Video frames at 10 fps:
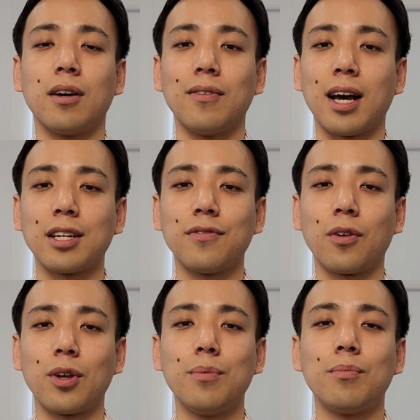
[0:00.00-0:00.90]
of large
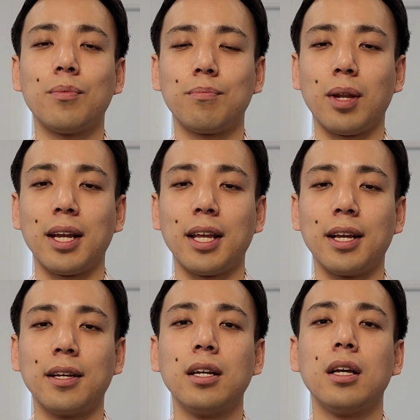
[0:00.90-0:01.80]
volume
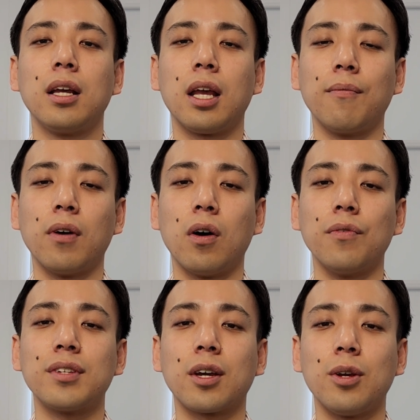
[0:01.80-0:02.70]
bleeding
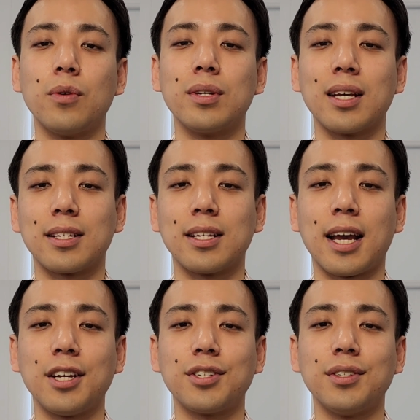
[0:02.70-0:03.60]
involves acute
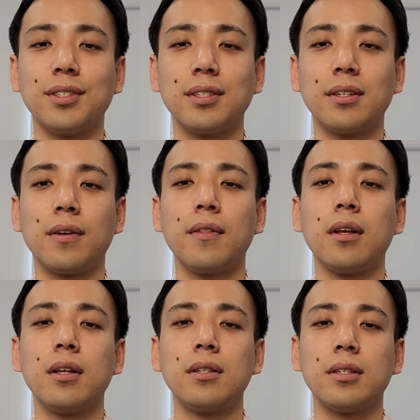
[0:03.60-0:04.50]
resuscitation.
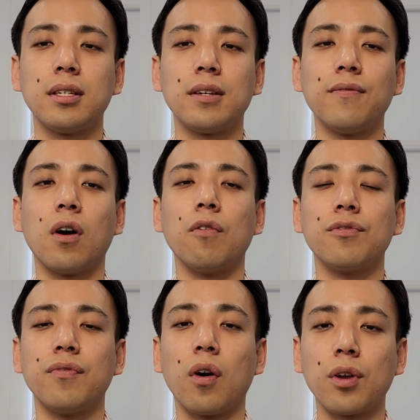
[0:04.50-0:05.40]
This involves
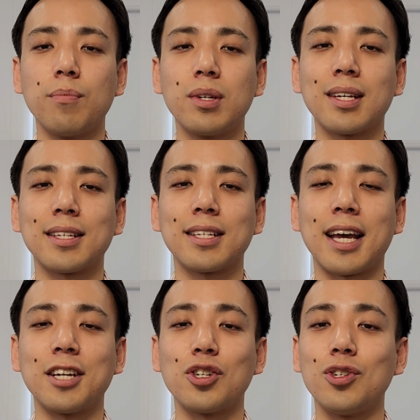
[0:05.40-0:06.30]
volume
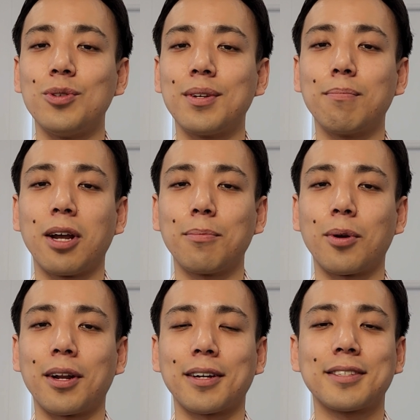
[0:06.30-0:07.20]
resuscitation using blood
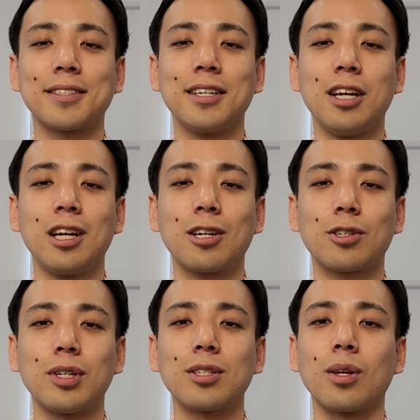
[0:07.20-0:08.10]
products.
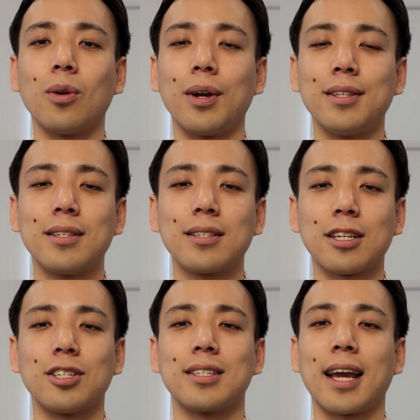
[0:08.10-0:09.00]
Crystalloids,
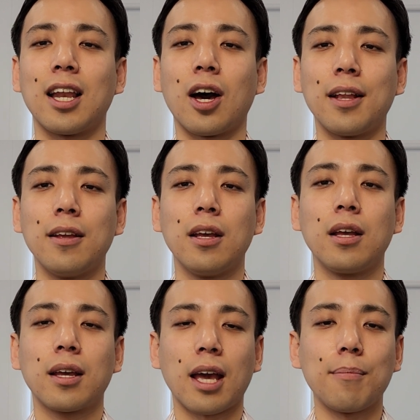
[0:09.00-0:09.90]
such as saline,
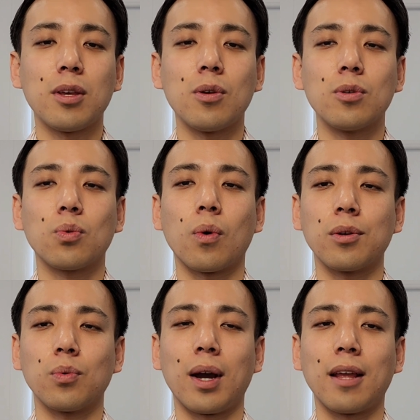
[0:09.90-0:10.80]
can be used
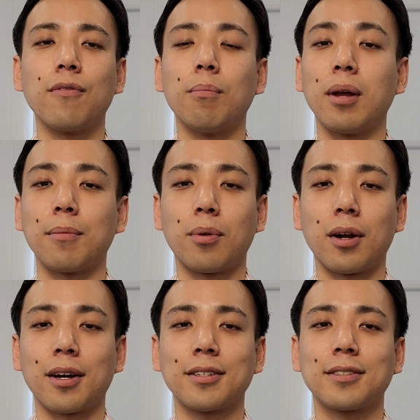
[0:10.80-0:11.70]
whilst waiting for blood
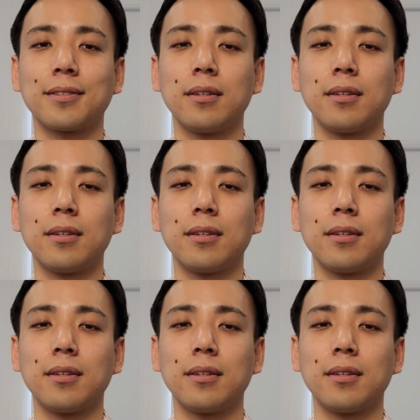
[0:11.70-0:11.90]
products,